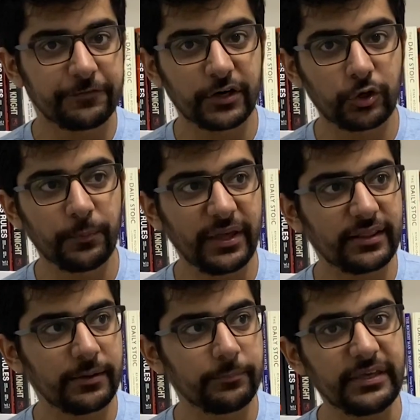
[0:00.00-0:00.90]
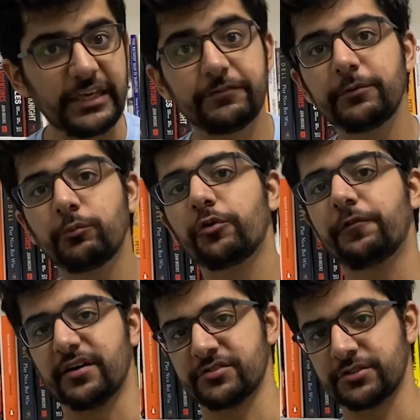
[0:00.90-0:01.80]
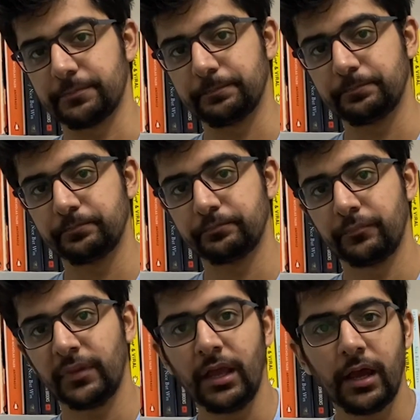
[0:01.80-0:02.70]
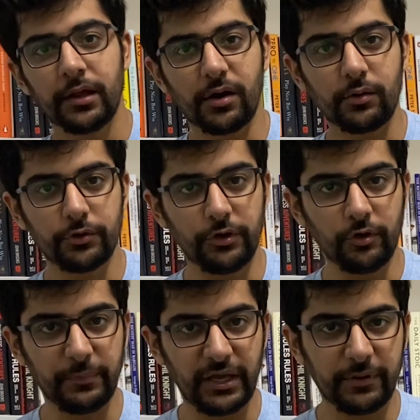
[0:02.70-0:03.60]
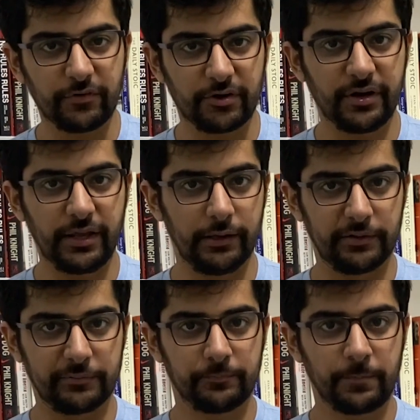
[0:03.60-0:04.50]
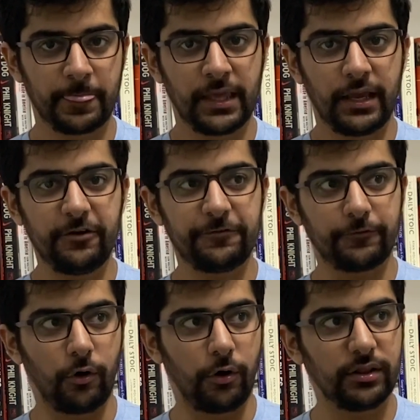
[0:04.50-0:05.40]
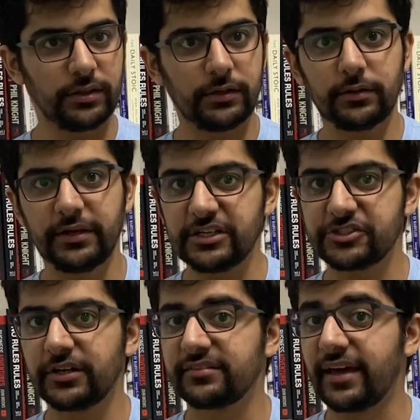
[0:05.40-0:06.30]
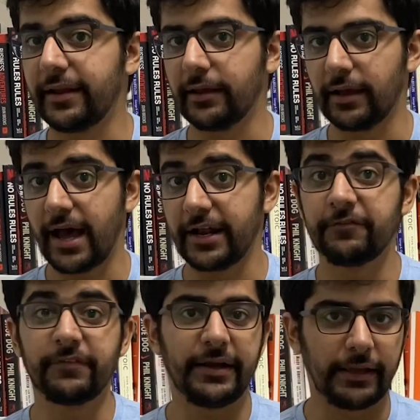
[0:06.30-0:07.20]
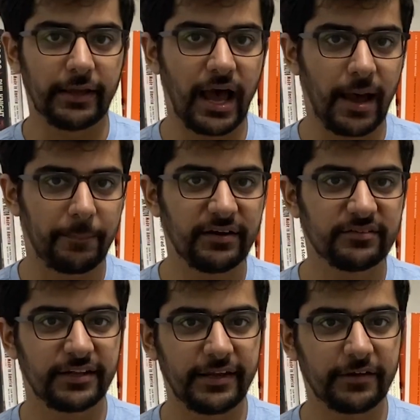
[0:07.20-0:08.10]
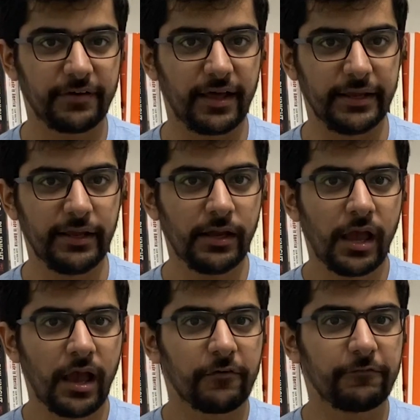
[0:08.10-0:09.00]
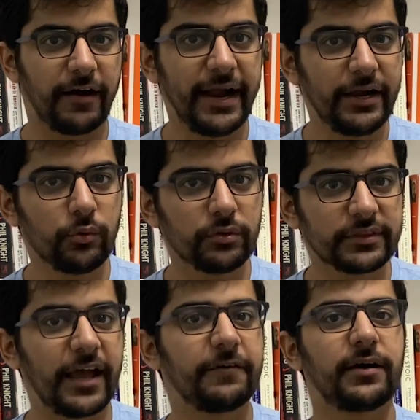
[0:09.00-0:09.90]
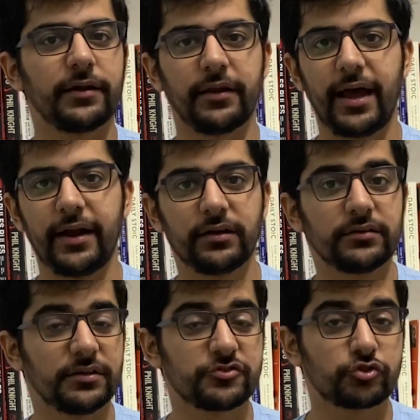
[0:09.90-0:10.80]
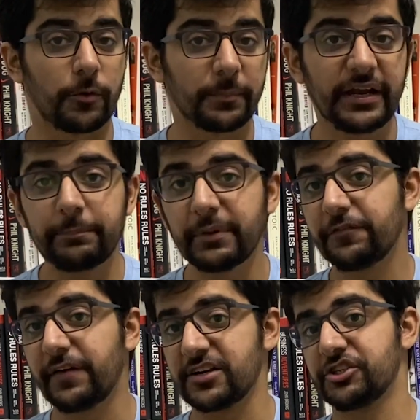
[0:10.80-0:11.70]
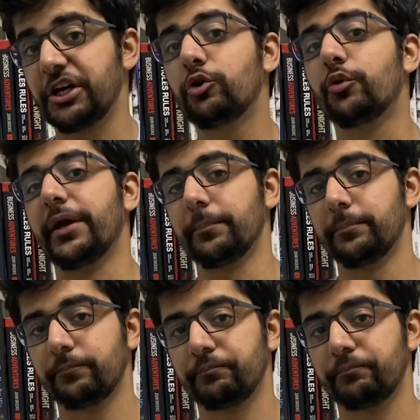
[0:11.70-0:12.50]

the effort to make them even more fast. Now, you may be wondering here, if all the initial designing and inventing happened in Silicon Valley, why do Taiwan and others dominate manufacturing today?